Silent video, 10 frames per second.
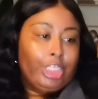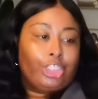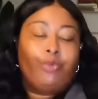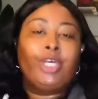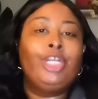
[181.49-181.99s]

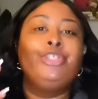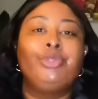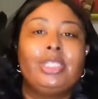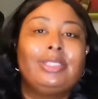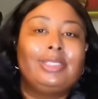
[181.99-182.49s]
So we're gonna do
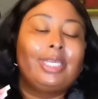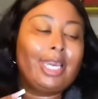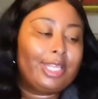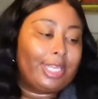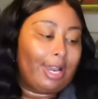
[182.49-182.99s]
this
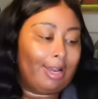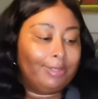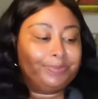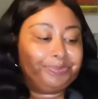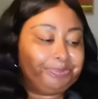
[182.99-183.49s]
together, y'all.